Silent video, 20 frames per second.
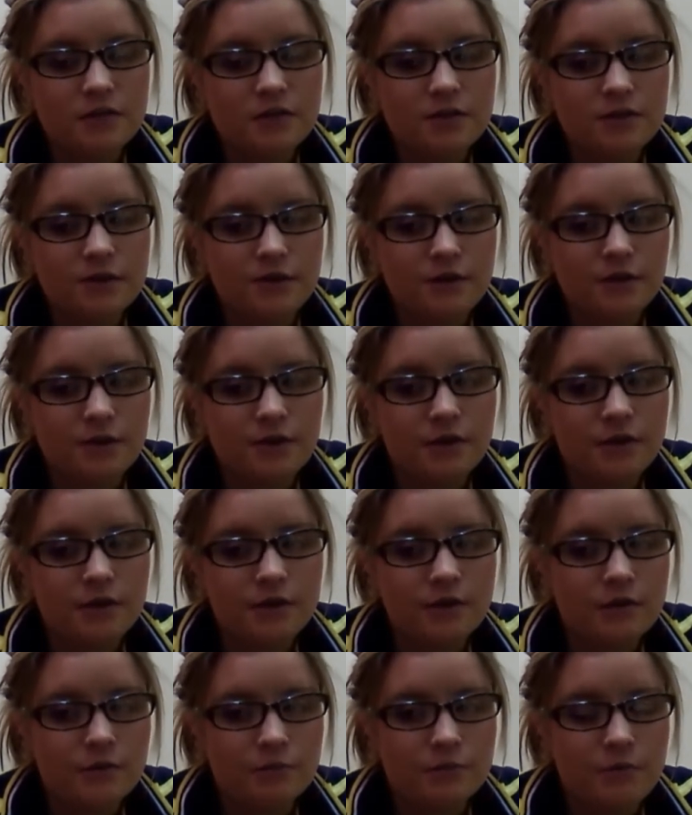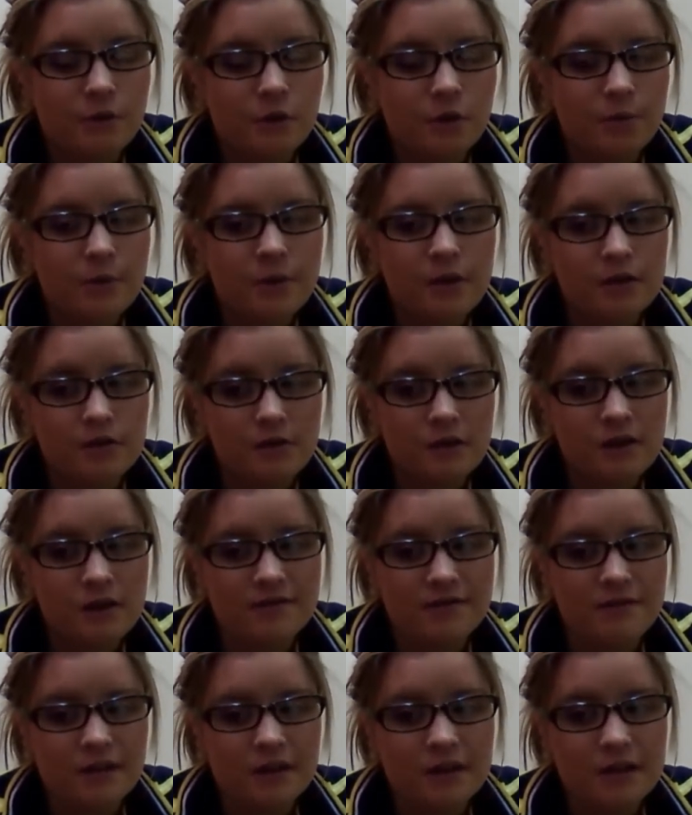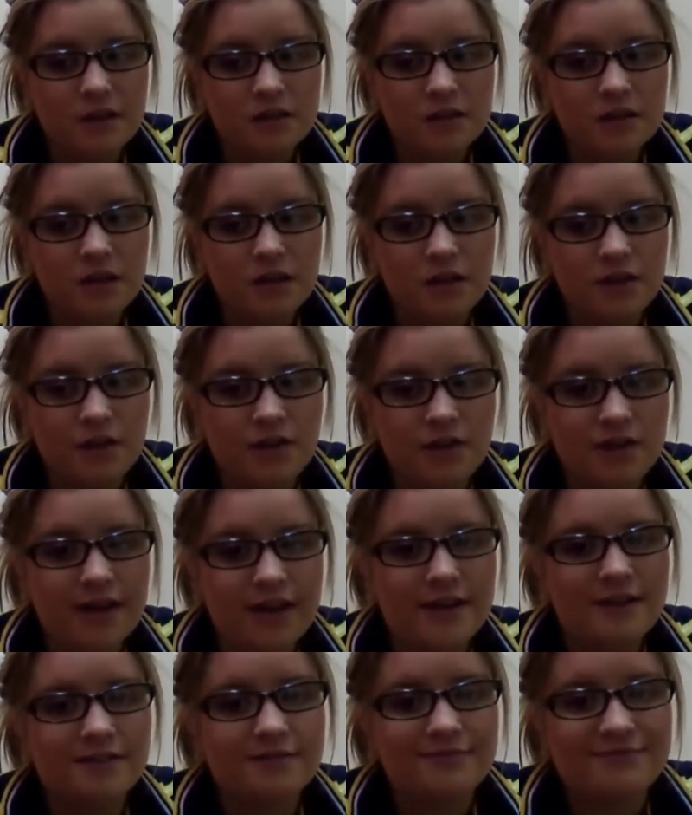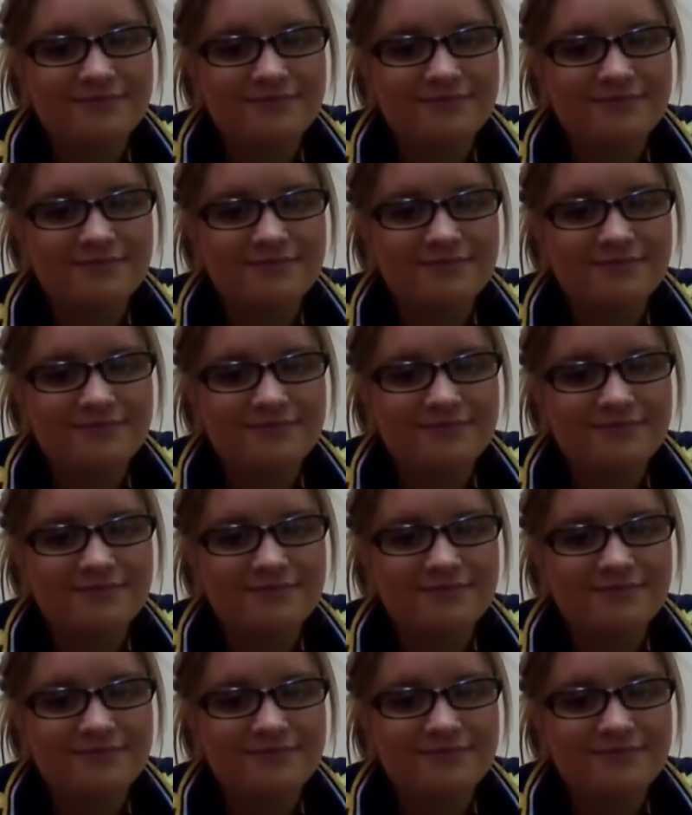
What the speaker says: So I'm hoping I'll get it finished. I don't know yet.